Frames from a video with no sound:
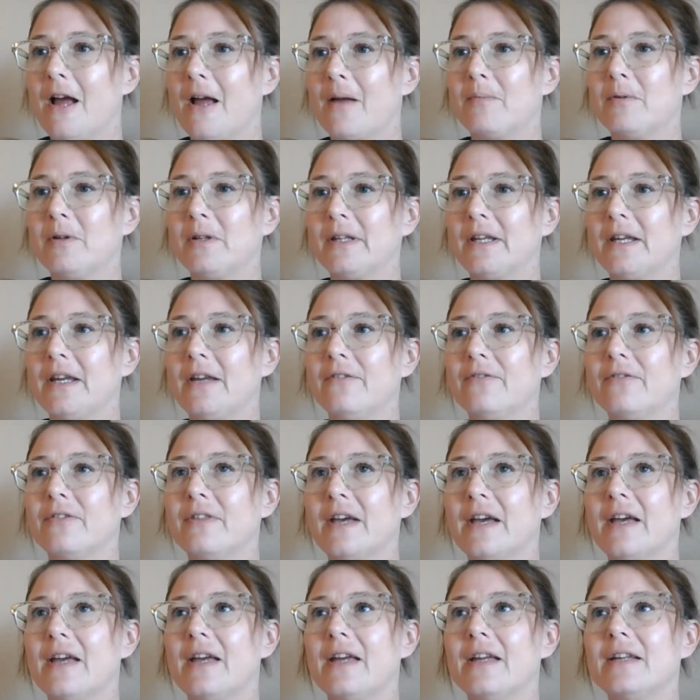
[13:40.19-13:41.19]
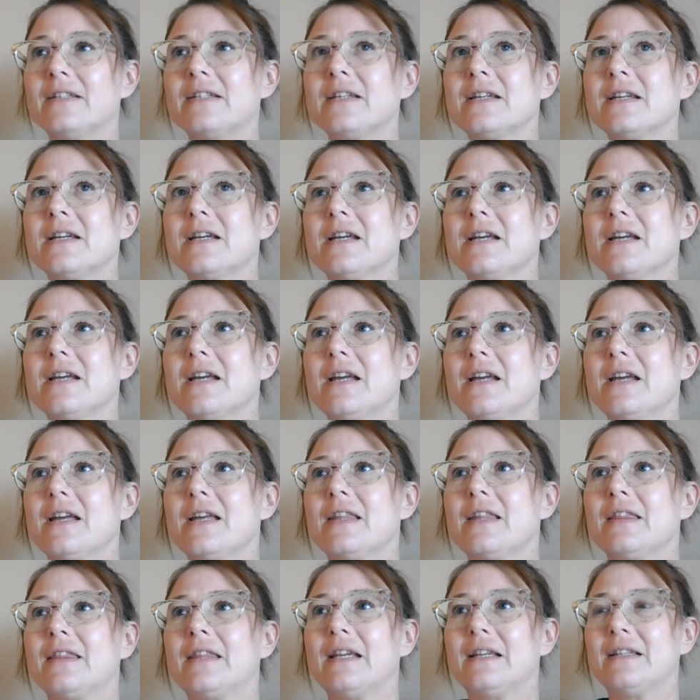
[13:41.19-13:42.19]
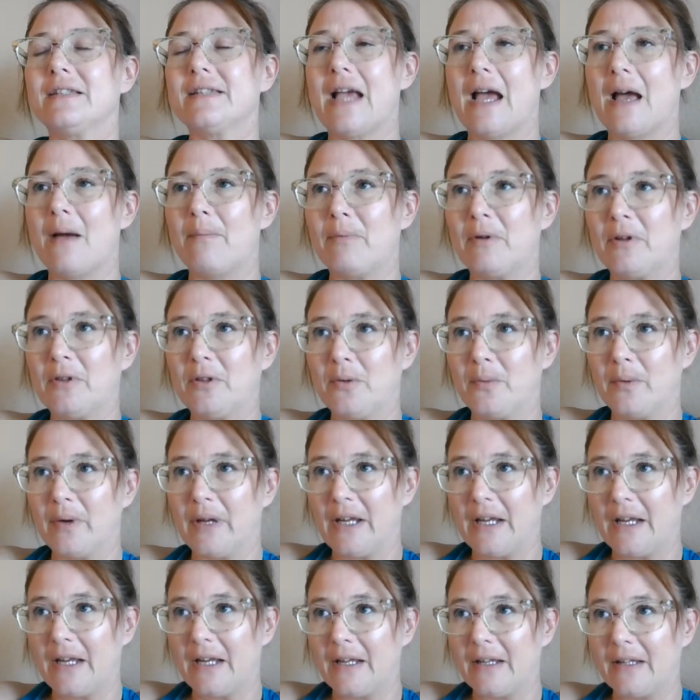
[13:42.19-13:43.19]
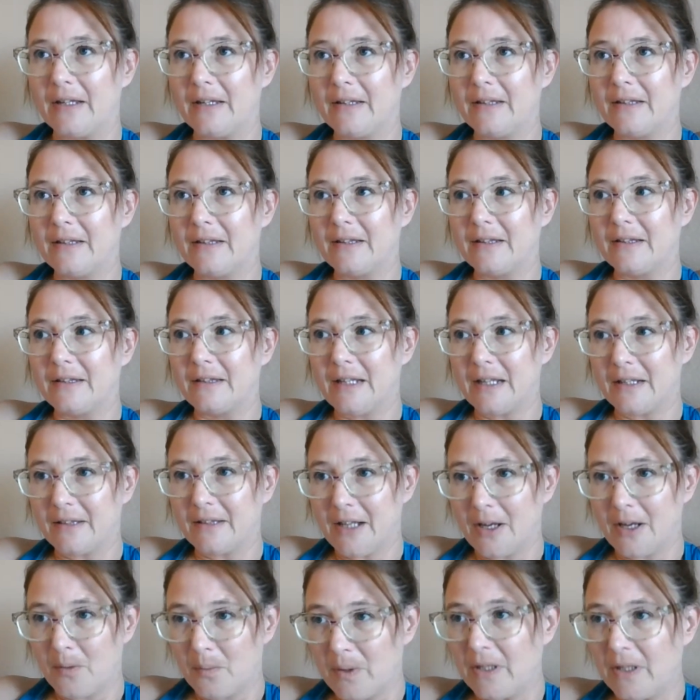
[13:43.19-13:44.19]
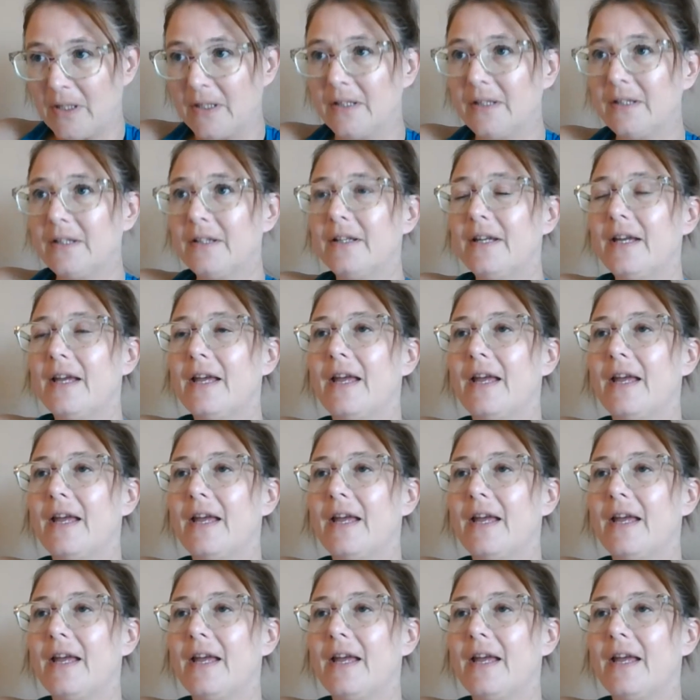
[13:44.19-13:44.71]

I believe that things happen the way that they will,